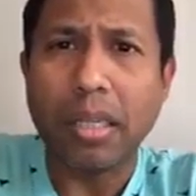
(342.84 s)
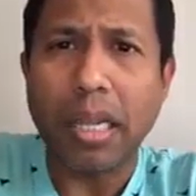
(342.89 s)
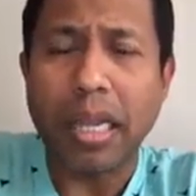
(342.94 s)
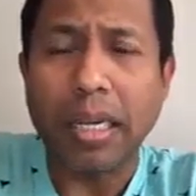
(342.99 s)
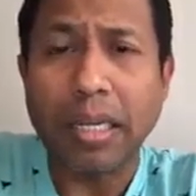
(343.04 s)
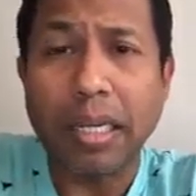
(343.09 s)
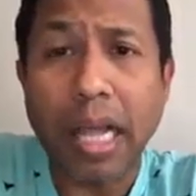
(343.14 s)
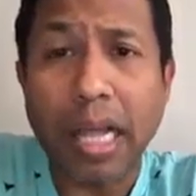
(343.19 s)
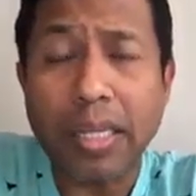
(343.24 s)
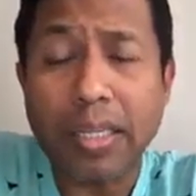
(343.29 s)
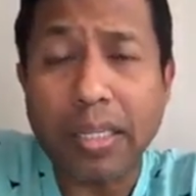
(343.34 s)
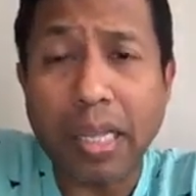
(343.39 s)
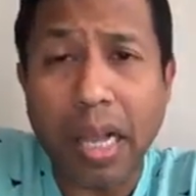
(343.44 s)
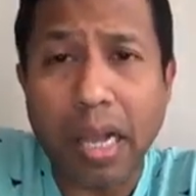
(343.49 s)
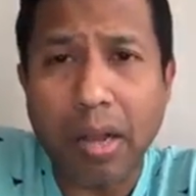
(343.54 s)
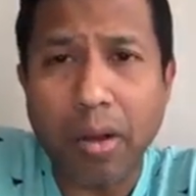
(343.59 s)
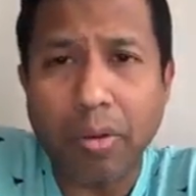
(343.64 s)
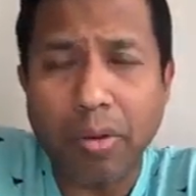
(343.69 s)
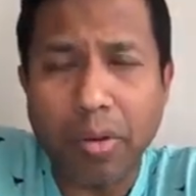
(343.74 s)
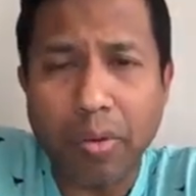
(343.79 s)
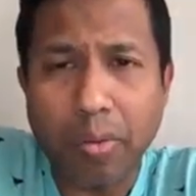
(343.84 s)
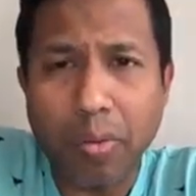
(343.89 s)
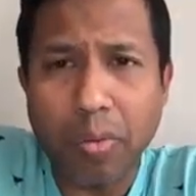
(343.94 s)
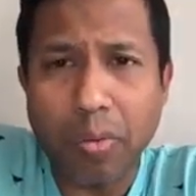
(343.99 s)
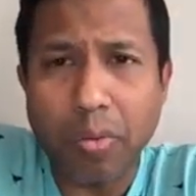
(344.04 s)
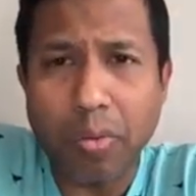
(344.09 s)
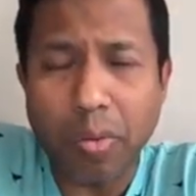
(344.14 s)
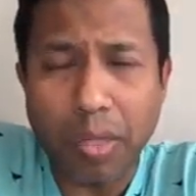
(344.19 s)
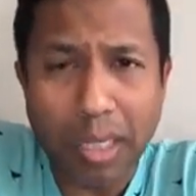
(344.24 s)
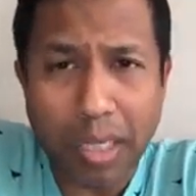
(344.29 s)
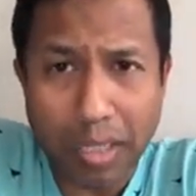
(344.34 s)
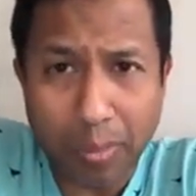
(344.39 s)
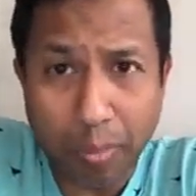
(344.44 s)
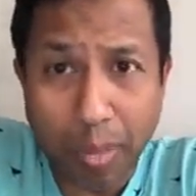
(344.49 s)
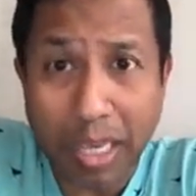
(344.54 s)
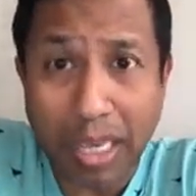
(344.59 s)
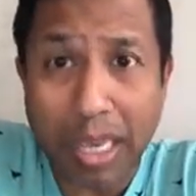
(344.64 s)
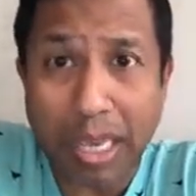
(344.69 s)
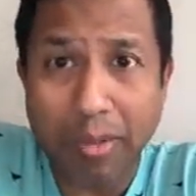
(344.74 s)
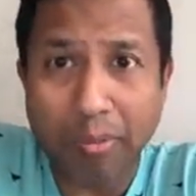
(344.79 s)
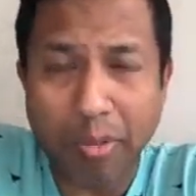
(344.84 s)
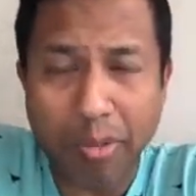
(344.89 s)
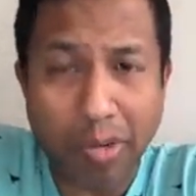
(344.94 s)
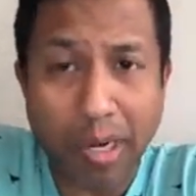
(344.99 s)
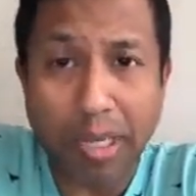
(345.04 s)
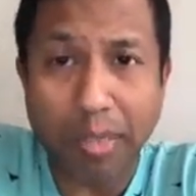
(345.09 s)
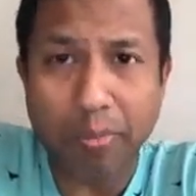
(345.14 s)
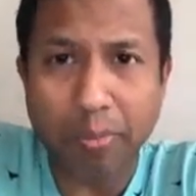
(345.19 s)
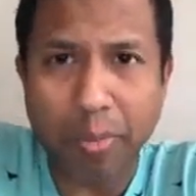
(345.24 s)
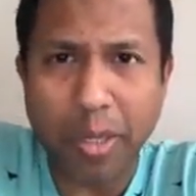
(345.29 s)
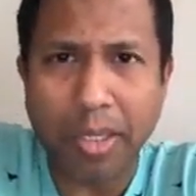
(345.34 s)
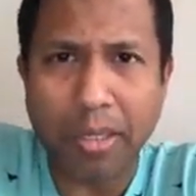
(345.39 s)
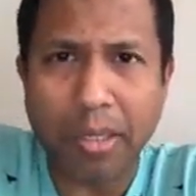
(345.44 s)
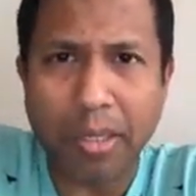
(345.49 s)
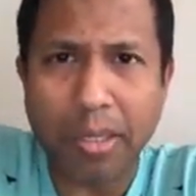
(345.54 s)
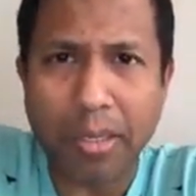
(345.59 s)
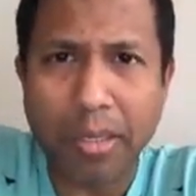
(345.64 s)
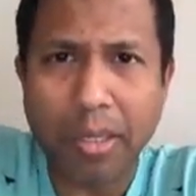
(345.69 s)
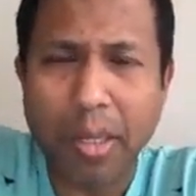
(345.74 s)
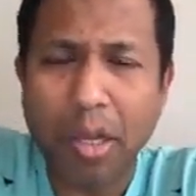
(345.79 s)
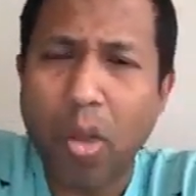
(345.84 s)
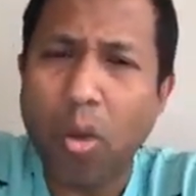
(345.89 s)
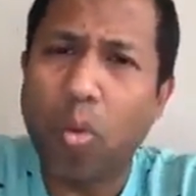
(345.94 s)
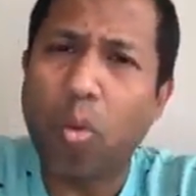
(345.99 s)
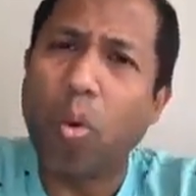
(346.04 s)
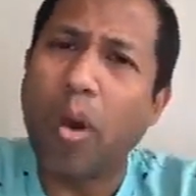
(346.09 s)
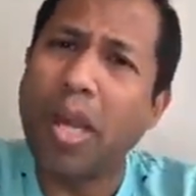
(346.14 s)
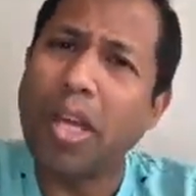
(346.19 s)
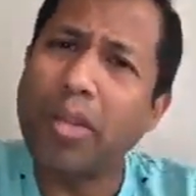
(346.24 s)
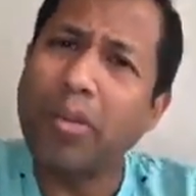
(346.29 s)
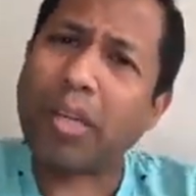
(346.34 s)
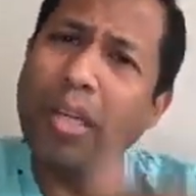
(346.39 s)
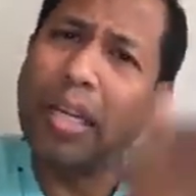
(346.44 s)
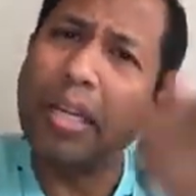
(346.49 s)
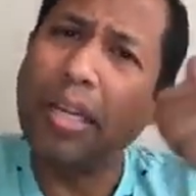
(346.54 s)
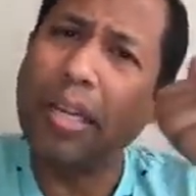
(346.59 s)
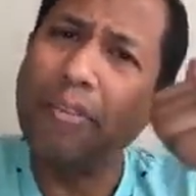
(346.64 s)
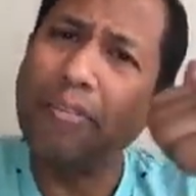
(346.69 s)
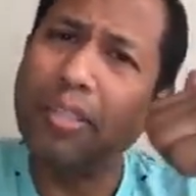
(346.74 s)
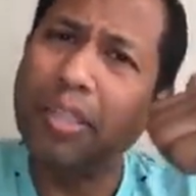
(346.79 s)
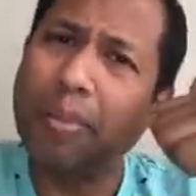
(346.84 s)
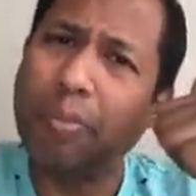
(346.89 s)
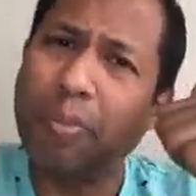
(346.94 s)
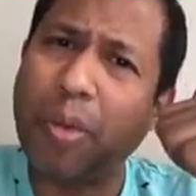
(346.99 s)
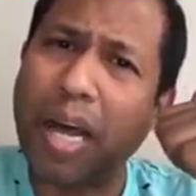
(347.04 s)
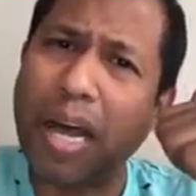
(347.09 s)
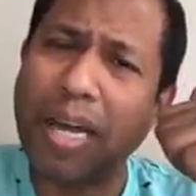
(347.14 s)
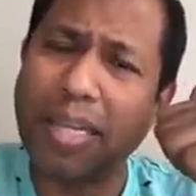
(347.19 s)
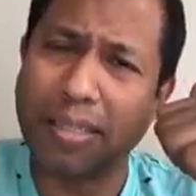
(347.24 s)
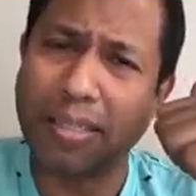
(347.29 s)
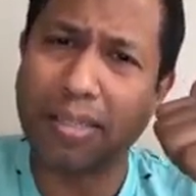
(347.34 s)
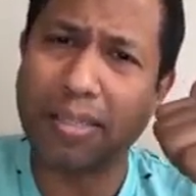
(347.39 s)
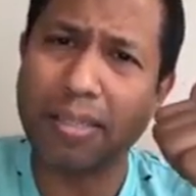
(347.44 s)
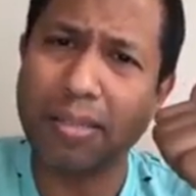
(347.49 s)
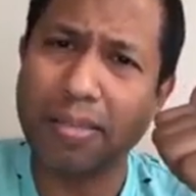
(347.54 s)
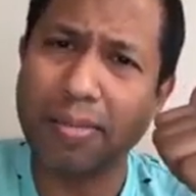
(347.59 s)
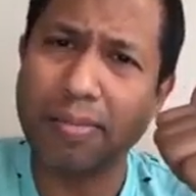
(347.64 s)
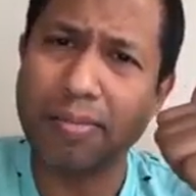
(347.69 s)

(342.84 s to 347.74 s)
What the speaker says: And that's how it became Great Britain. Why do you want to live in the past?